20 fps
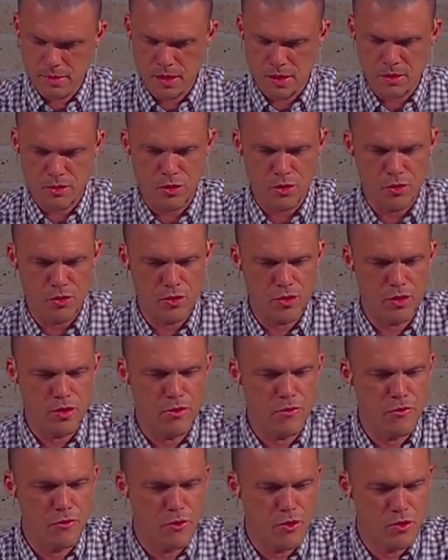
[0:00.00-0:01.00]
And so the
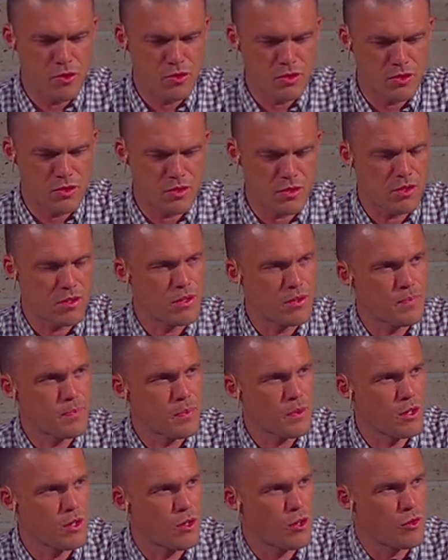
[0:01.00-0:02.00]
first
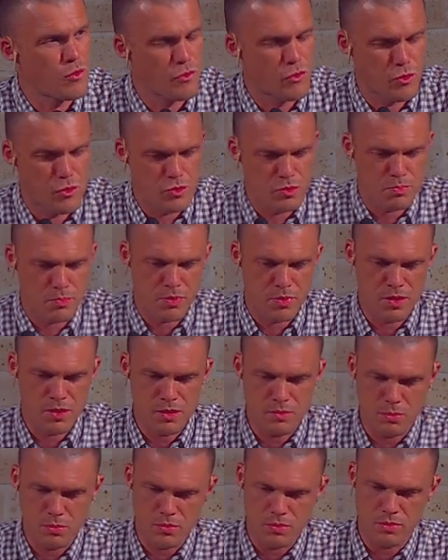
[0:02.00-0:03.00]
of those
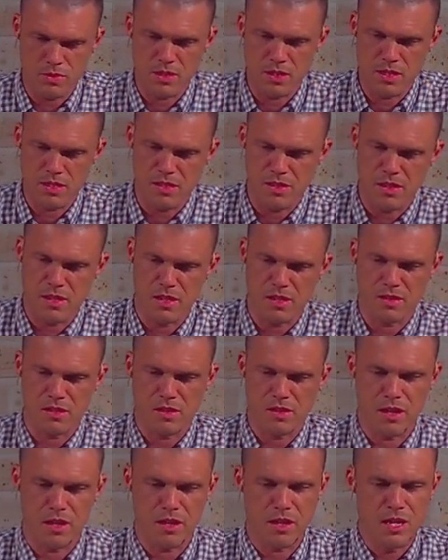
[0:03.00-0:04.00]
principles is this,
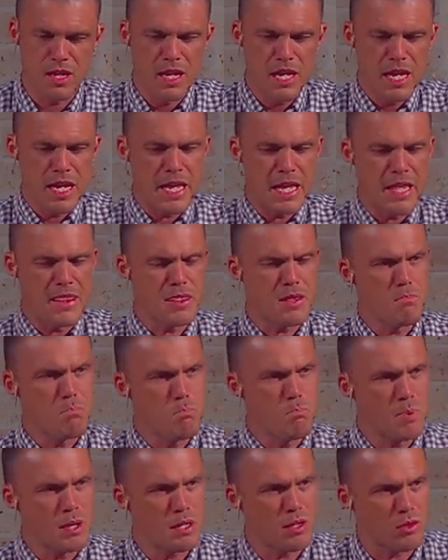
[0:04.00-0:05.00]
that in the
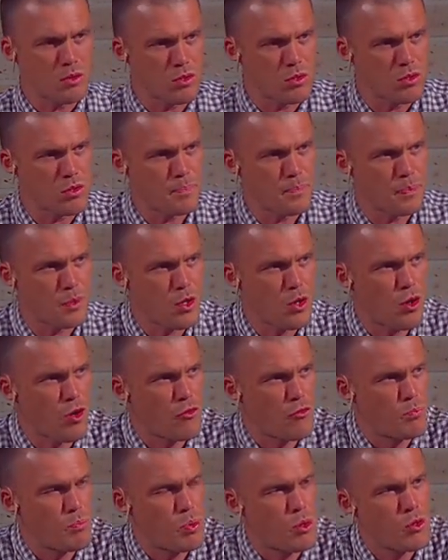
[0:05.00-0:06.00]
middle
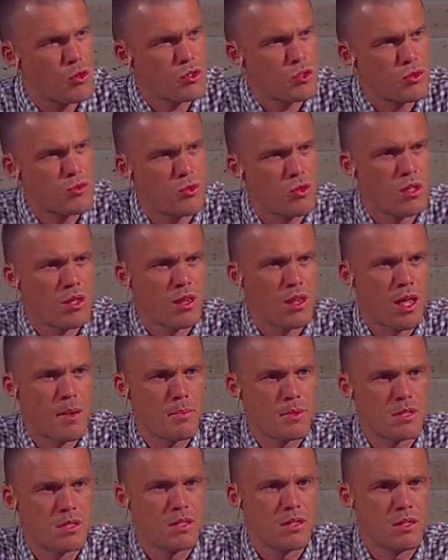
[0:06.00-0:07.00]
of personal
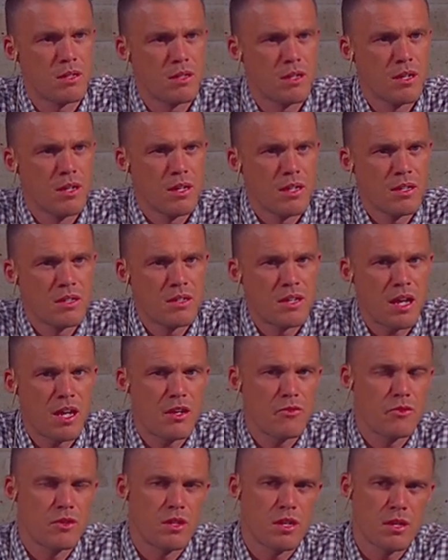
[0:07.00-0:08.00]
calamity,
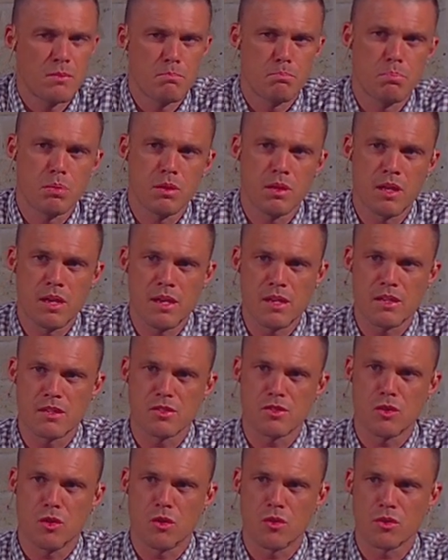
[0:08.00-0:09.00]
David
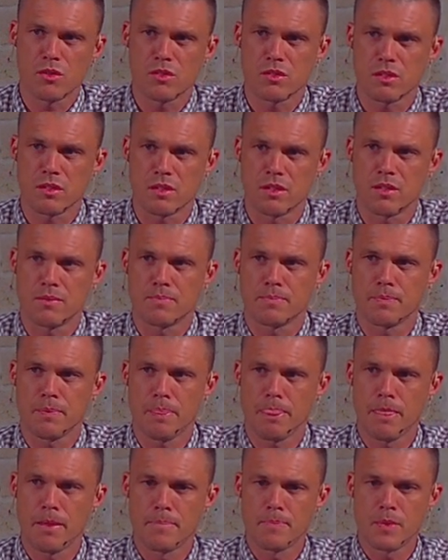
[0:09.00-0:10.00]
complains honestly.
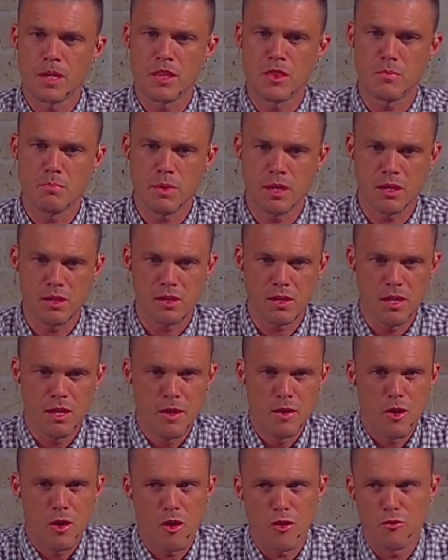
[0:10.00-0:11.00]
In the middle
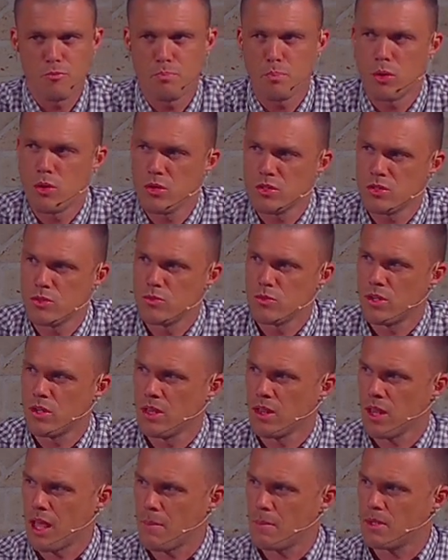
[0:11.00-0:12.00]
of personal
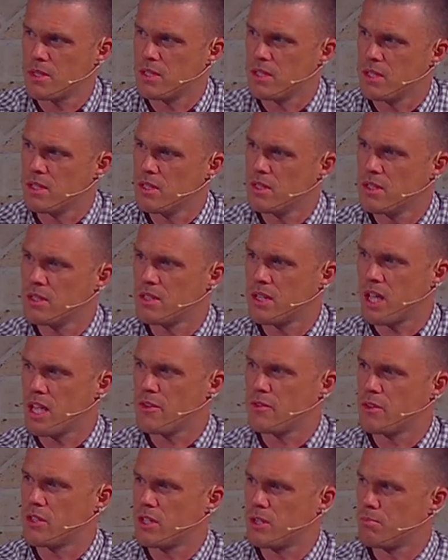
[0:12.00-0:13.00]
calamity,
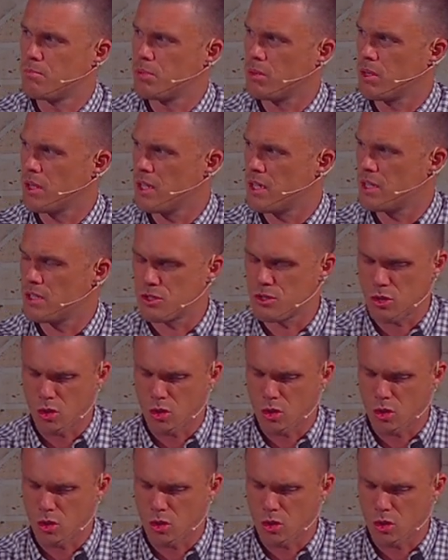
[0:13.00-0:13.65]
David complains